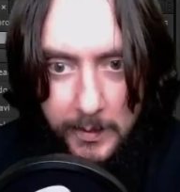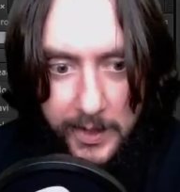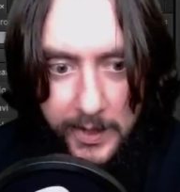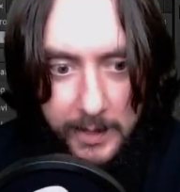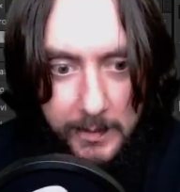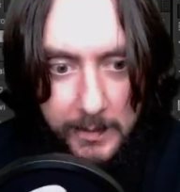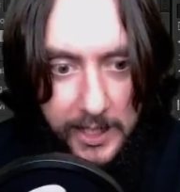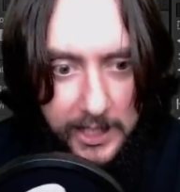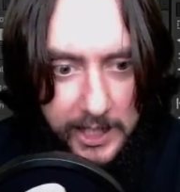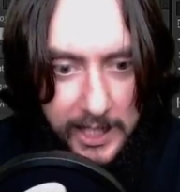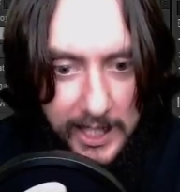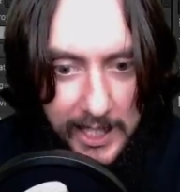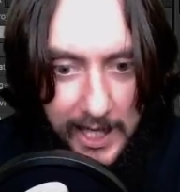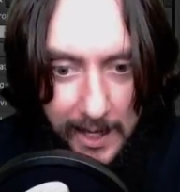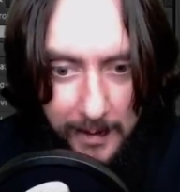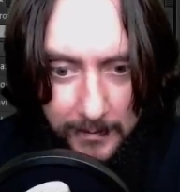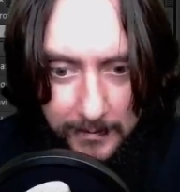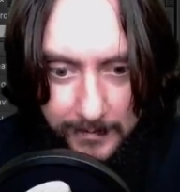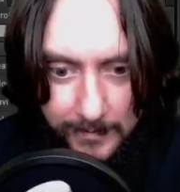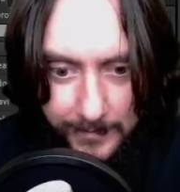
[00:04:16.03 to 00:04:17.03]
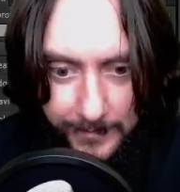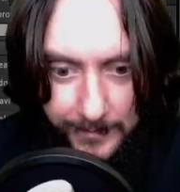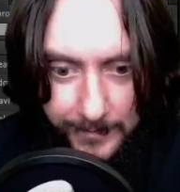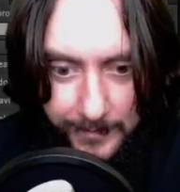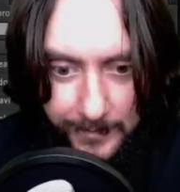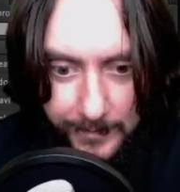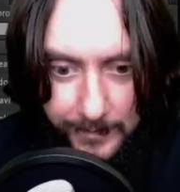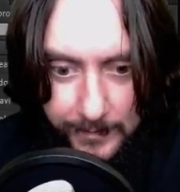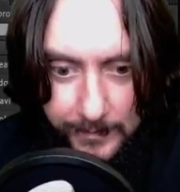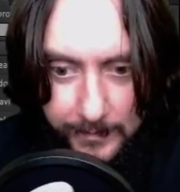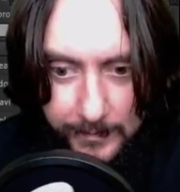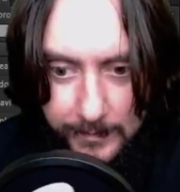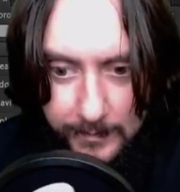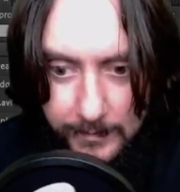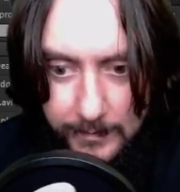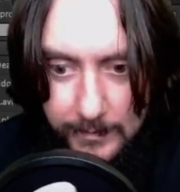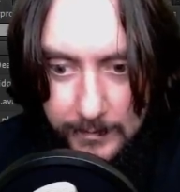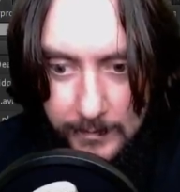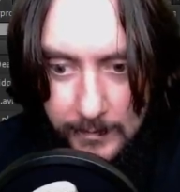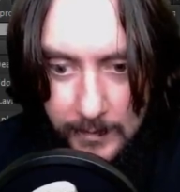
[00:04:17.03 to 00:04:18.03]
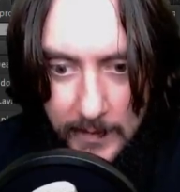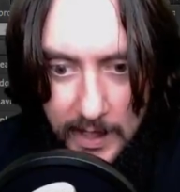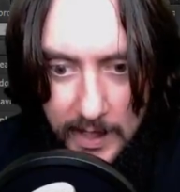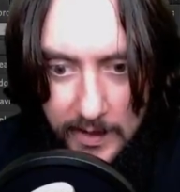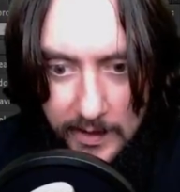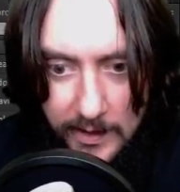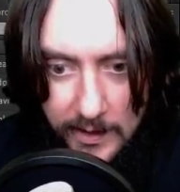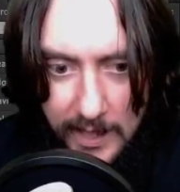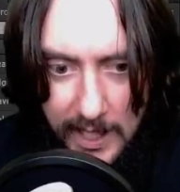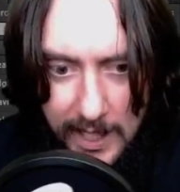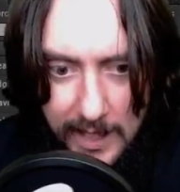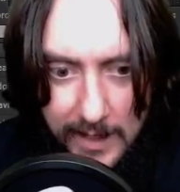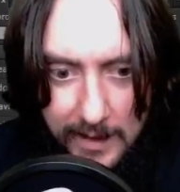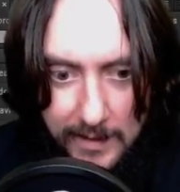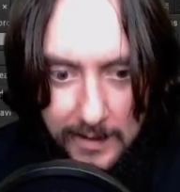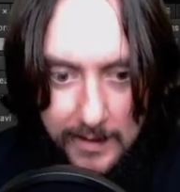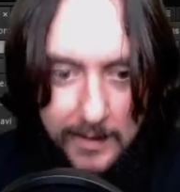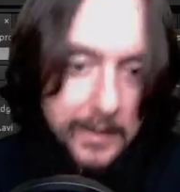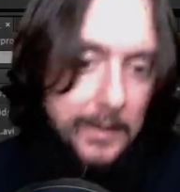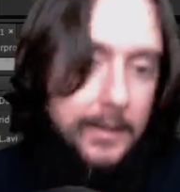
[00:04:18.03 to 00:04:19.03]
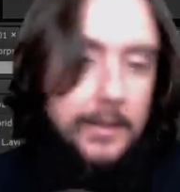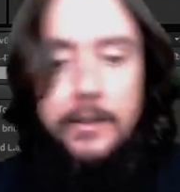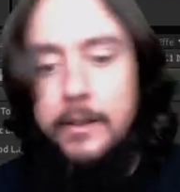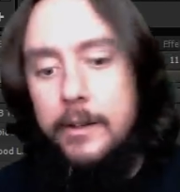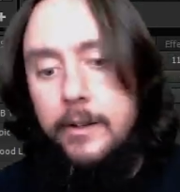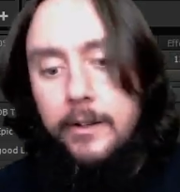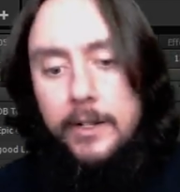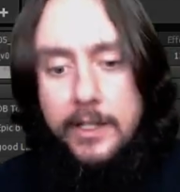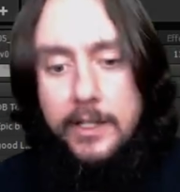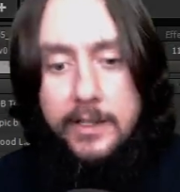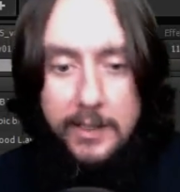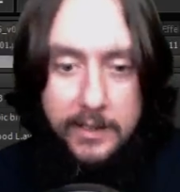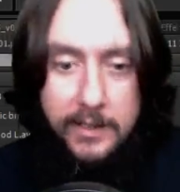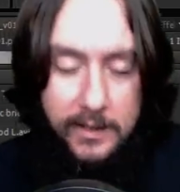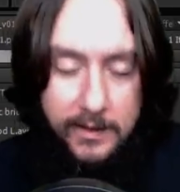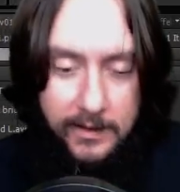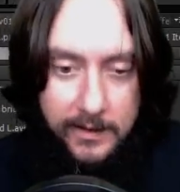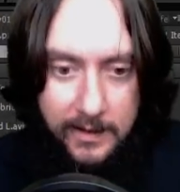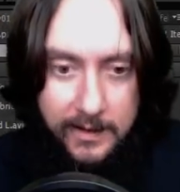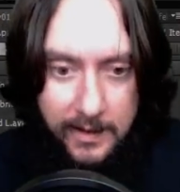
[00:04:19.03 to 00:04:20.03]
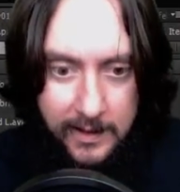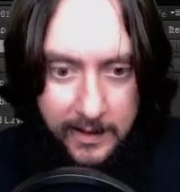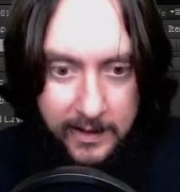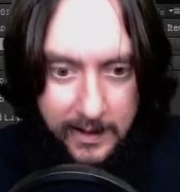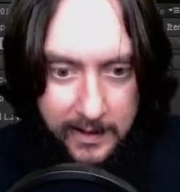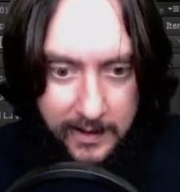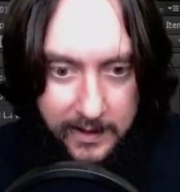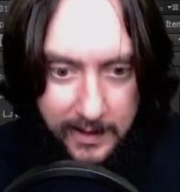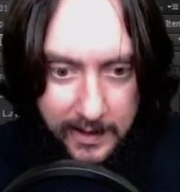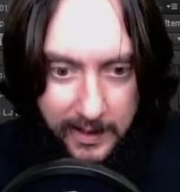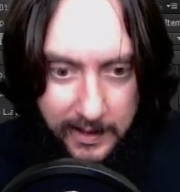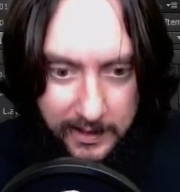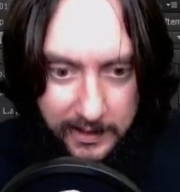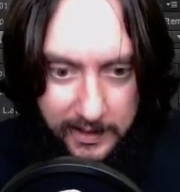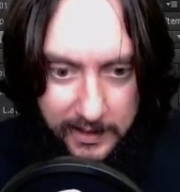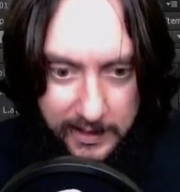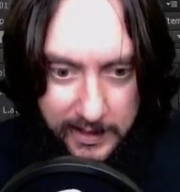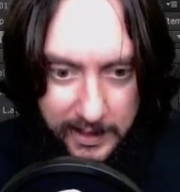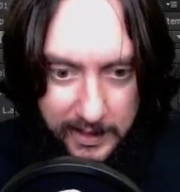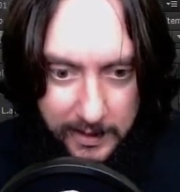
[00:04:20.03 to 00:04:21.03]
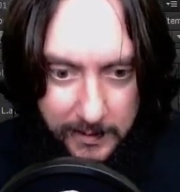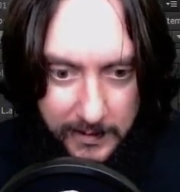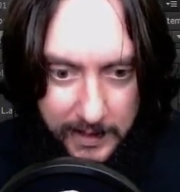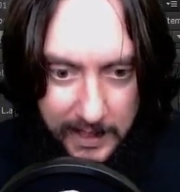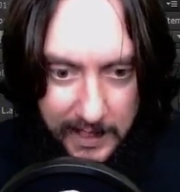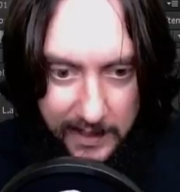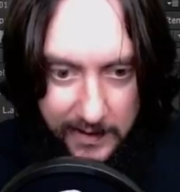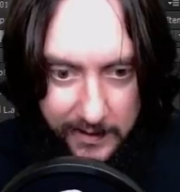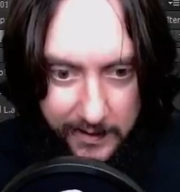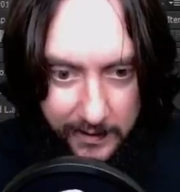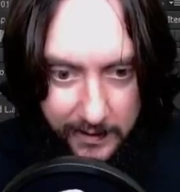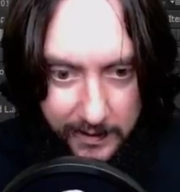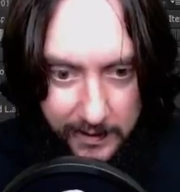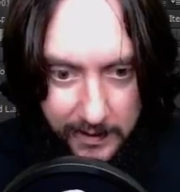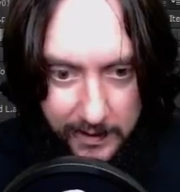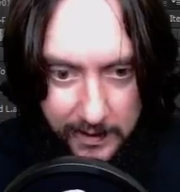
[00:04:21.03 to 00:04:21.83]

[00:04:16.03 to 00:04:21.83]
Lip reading: Pretty much, yeah. So yeah, there it is. I just synced them together.